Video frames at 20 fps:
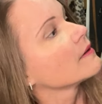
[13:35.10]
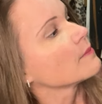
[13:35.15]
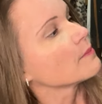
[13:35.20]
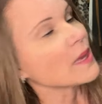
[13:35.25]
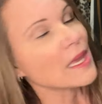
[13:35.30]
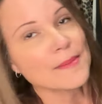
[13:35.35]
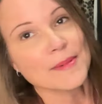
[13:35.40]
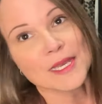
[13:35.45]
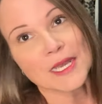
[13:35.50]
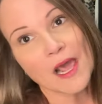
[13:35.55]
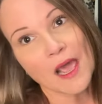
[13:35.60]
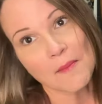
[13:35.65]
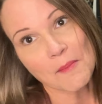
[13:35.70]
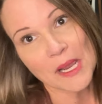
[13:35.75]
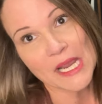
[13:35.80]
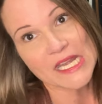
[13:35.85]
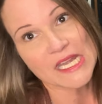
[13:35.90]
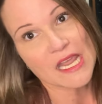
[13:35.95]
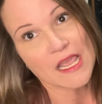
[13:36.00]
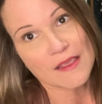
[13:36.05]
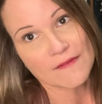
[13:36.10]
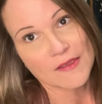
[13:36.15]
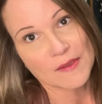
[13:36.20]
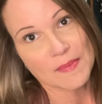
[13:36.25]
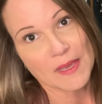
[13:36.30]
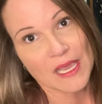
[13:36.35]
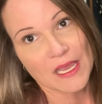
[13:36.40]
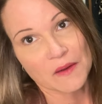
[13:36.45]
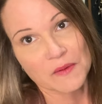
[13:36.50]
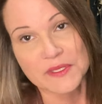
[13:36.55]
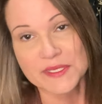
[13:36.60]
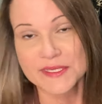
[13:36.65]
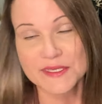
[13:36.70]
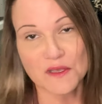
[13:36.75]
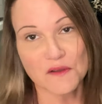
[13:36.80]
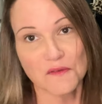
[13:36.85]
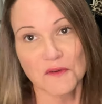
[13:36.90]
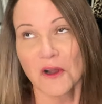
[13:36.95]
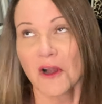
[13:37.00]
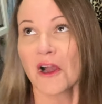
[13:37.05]
Maybe not my navy bag with
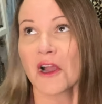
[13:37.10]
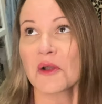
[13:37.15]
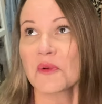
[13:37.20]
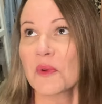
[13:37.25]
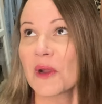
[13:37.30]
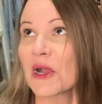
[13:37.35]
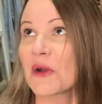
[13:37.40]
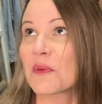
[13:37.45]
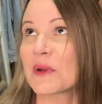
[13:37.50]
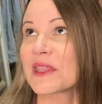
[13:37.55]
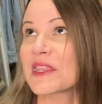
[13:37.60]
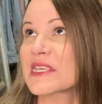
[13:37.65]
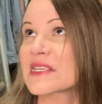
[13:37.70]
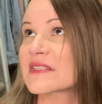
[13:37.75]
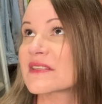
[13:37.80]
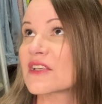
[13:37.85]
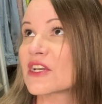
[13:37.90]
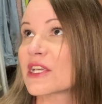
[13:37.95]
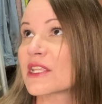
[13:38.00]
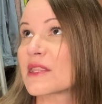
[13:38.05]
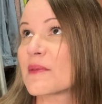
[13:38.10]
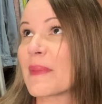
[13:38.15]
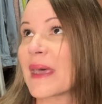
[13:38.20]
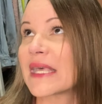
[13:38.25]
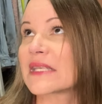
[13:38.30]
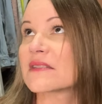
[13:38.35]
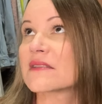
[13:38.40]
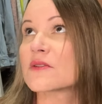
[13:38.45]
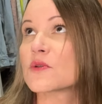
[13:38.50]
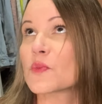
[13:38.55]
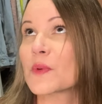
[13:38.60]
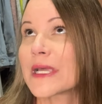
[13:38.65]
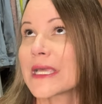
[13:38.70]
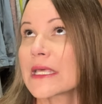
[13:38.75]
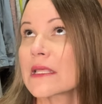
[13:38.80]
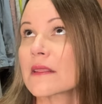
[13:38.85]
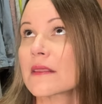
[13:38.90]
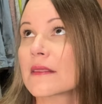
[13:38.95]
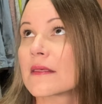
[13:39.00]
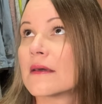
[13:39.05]
silver hardware would this look the best
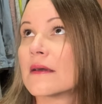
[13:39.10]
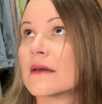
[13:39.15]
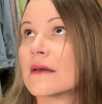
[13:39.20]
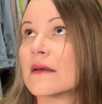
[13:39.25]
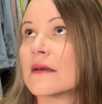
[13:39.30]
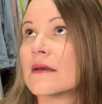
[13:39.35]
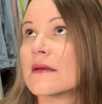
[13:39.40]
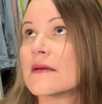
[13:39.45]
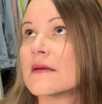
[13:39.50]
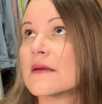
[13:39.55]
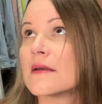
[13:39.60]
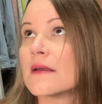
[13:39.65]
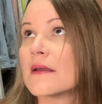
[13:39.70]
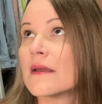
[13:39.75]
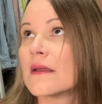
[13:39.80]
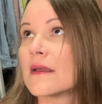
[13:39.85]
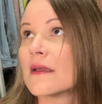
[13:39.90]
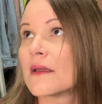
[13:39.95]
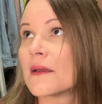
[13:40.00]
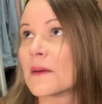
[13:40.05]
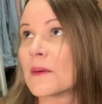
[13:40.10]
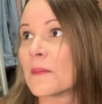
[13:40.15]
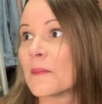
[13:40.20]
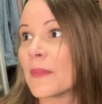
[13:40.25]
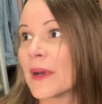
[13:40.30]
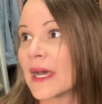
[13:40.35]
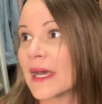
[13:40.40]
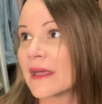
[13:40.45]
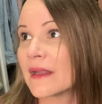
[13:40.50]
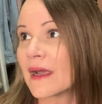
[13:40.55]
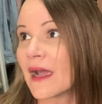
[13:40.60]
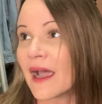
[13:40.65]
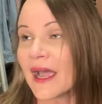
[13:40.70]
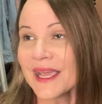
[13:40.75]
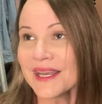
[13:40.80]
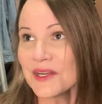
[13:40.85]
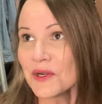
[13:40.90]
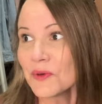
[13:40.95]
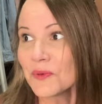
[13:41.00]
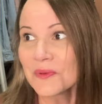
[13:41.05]
with, but
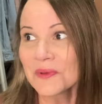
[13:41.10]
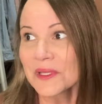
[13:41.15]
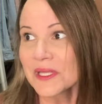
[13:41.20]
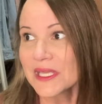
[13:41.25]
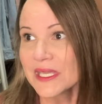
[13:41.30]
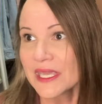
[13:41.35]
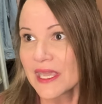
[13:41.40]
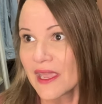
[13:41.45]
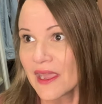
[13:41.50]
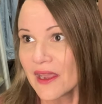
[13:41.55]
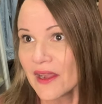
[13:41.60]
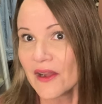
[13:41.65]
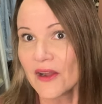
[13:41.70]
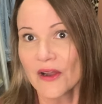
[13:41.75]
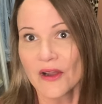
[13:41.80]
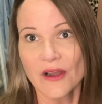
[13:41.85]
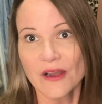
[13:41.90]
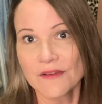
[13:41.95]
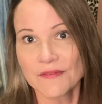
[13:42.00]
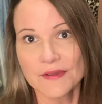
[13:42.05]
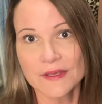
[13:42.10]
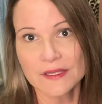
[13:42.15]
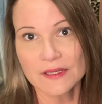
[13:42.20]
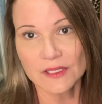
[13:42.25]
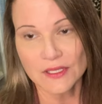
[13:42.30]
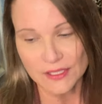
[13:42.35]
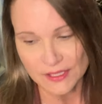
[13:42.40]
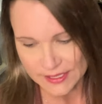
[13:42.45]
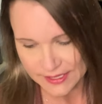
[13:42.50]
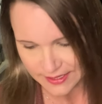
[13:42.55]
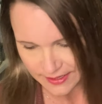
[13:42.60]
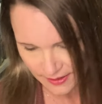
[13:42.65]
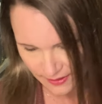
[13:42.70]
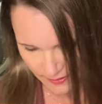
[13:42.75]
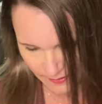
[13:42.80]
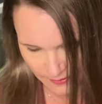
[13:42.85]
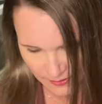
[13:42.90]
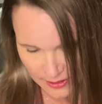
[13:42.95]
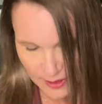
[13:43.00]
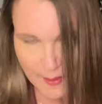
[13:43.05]
I don't really care if it looks
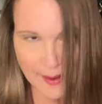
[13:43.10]
the